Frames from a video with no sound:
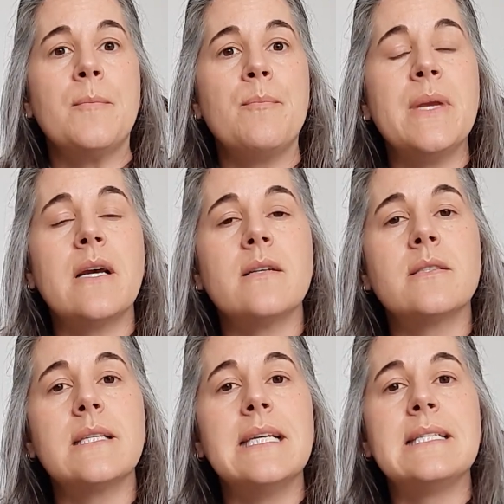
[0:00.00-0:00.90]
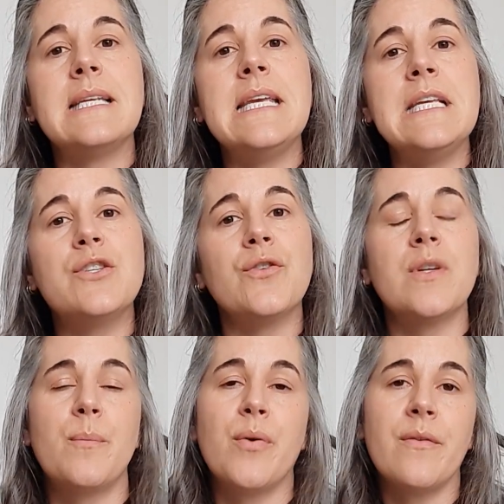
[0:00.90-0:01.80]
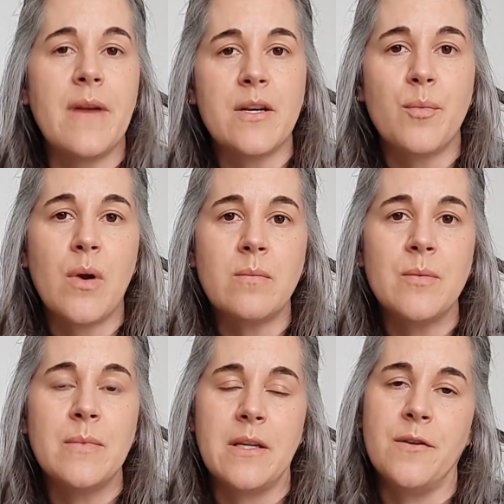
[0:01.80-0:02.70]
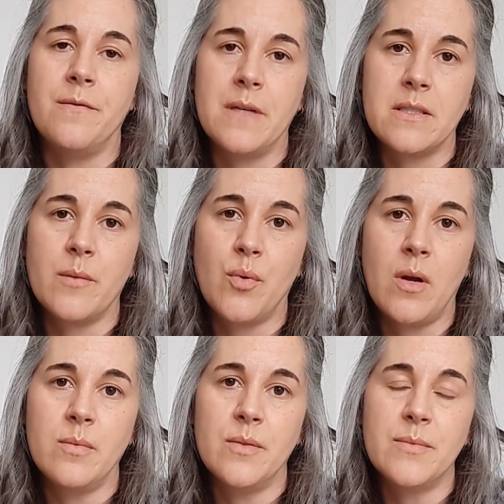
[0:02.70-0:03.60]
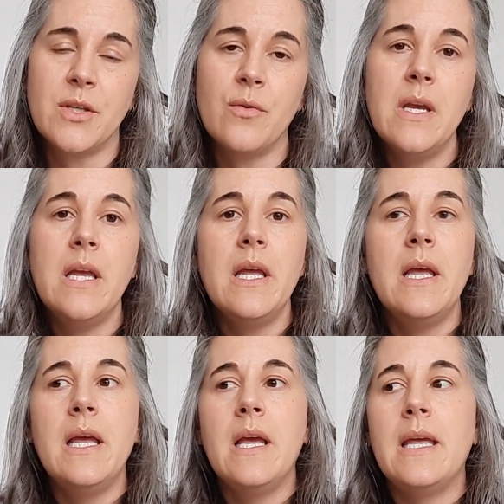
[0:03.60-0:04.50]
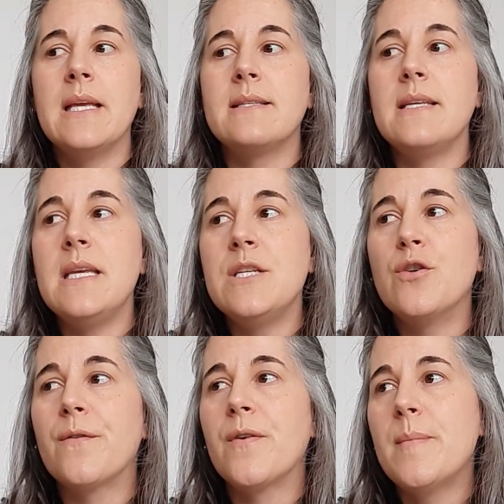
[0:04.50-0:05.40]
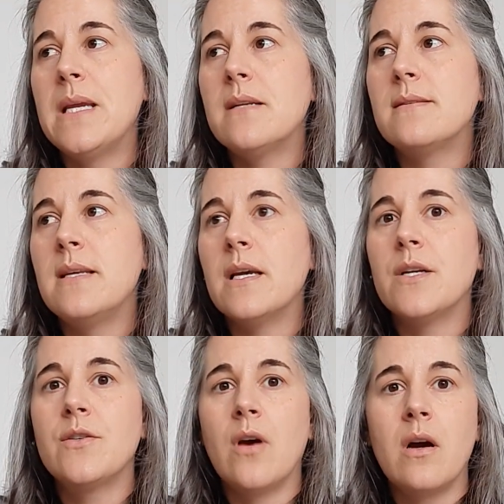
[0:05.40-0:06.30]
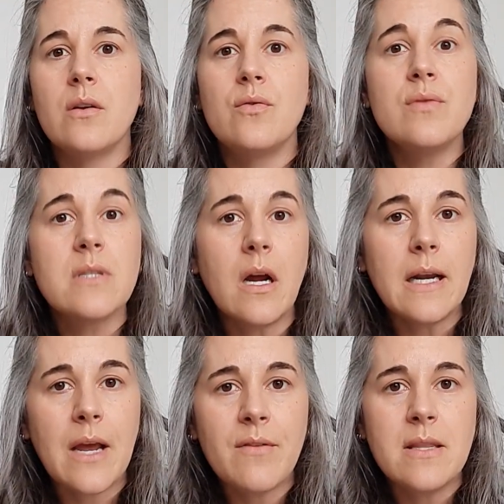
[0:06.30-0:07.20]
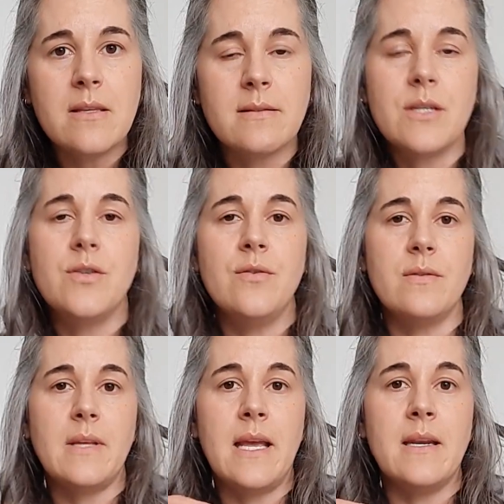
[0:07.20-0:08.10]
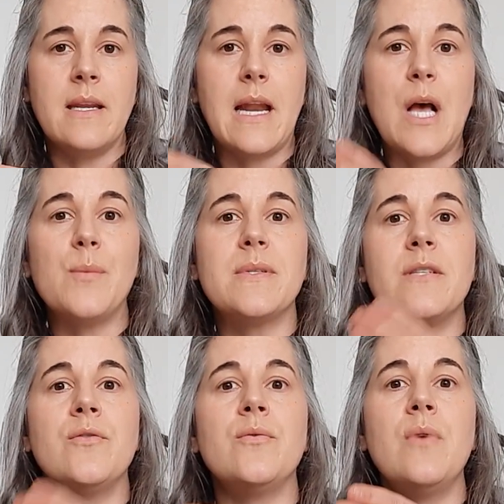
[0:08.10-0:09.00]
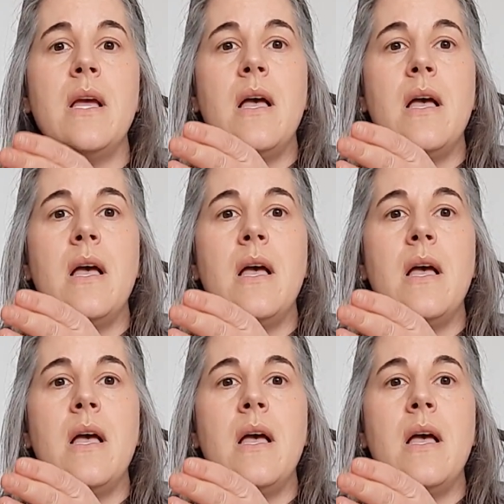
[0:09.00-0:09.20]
because it's easier to prevent a problem than to fix the problem. So it's easier for me to see a dog who's not having these issues, and it helps to